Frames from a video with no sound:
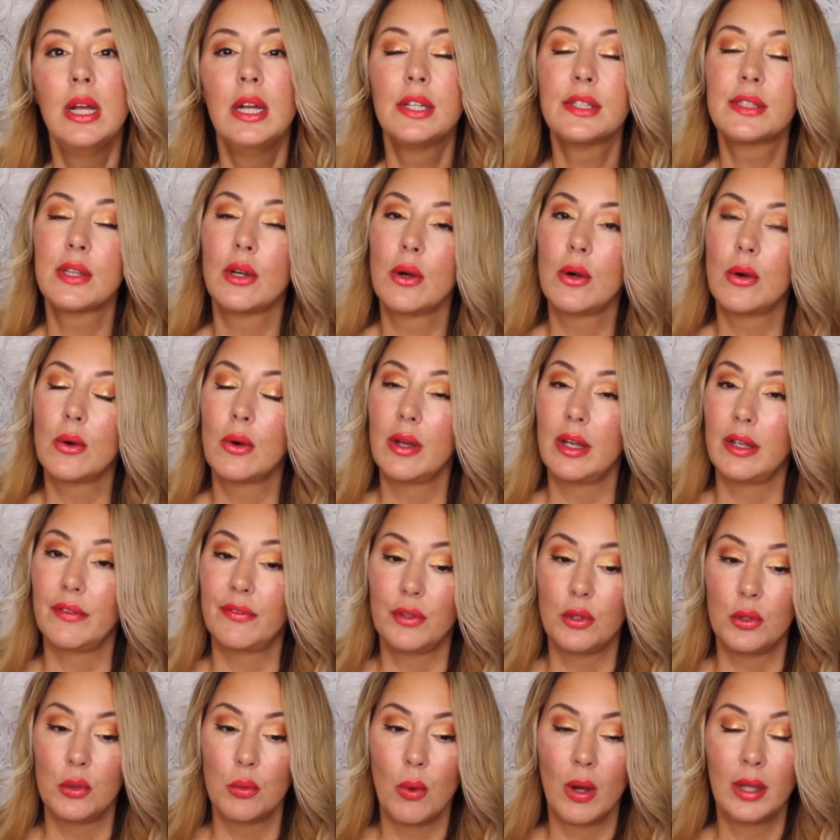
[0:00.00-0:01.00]
So if
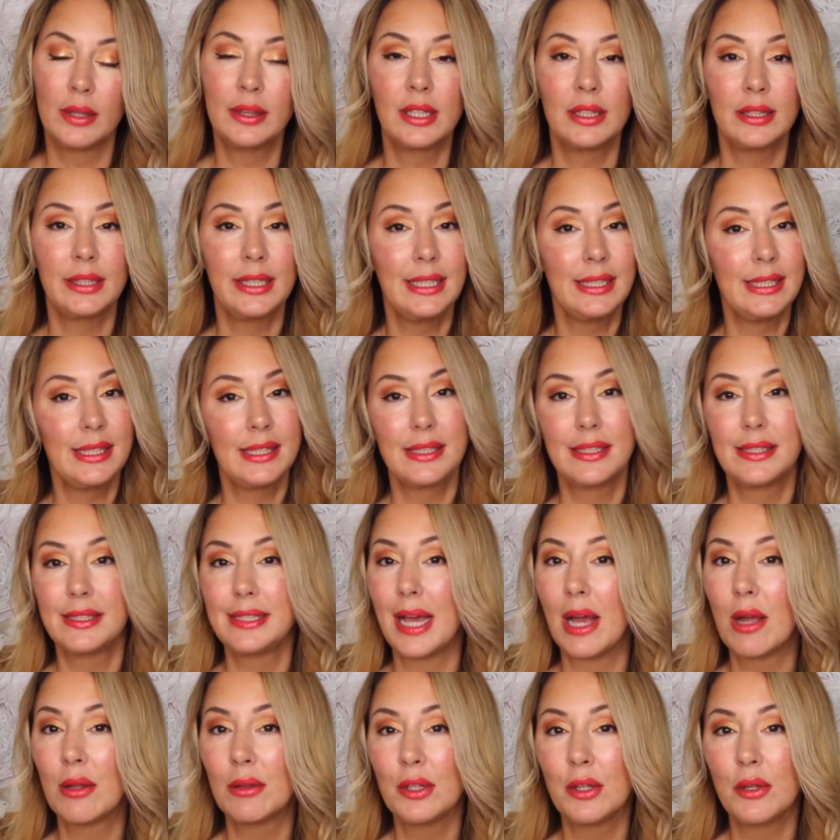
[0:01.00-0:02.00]
you want the list,
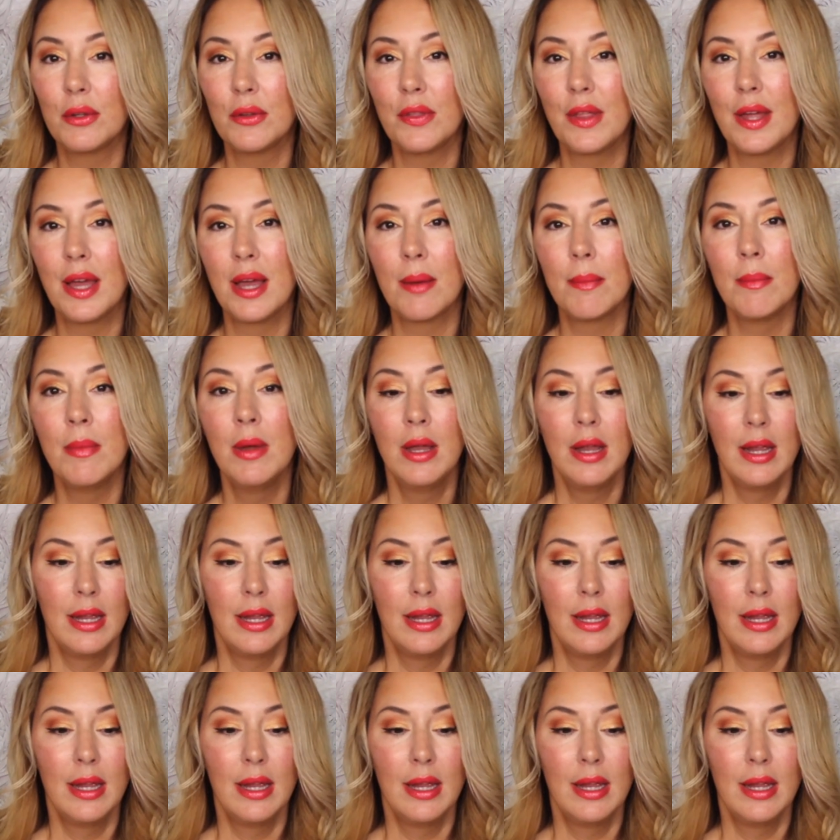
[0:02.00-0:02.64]
download them.